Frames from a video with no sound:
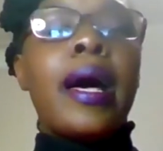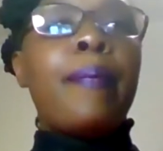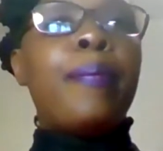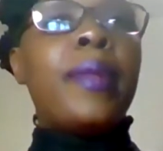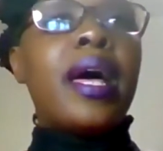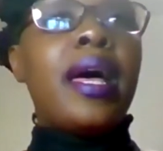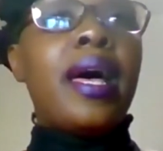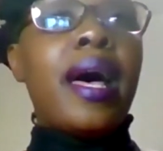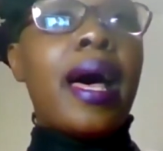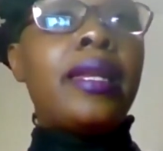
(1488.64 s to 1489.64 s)
And
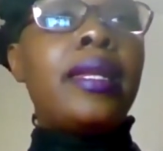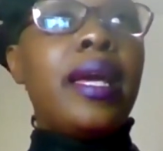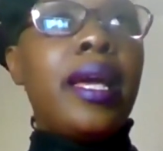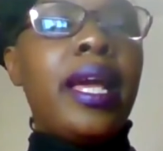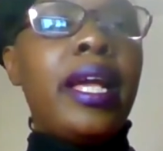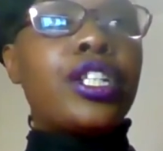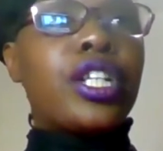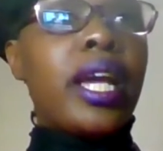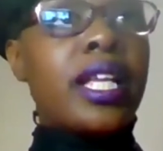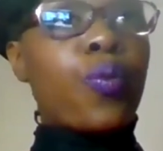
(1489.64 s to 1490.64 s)

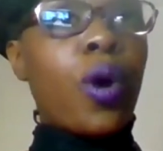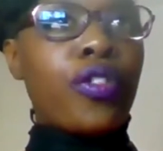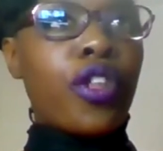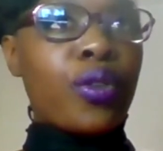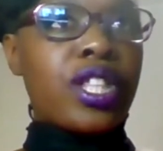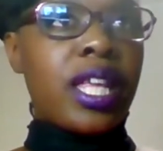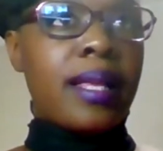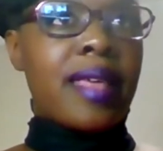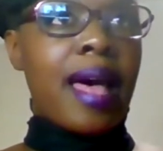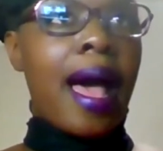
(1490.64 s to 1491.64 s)
it's one of those
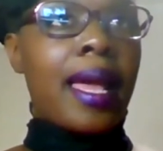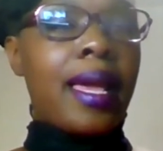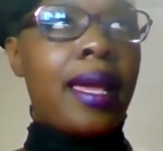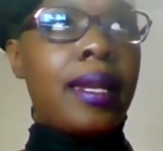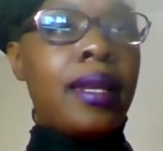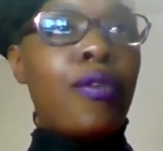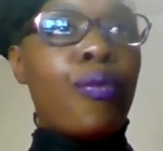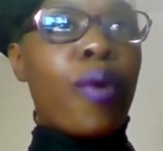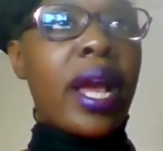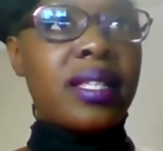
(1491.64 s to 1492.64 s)
things that
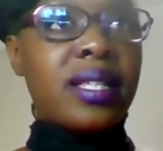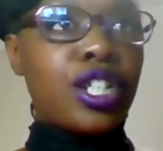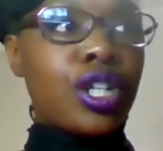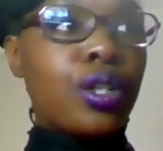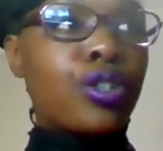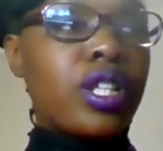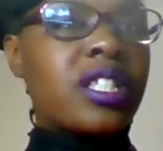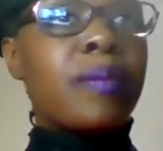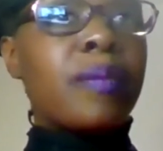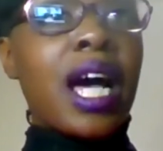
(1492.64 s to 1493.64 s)
in raising
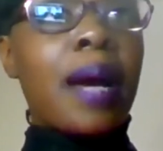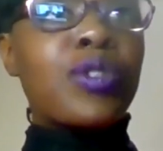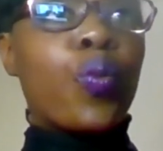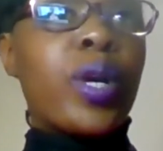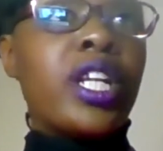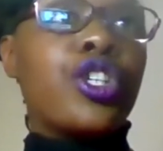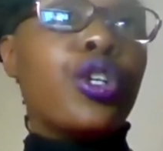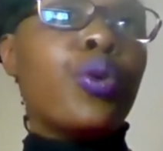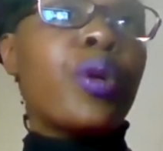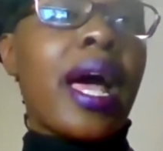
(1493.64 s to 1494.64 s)
children, sometimes we
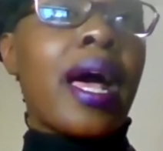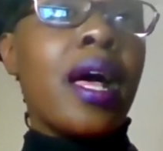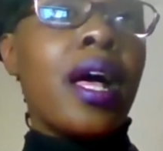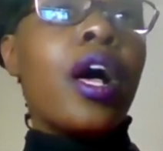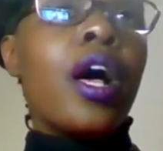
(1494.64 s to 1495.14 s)
do get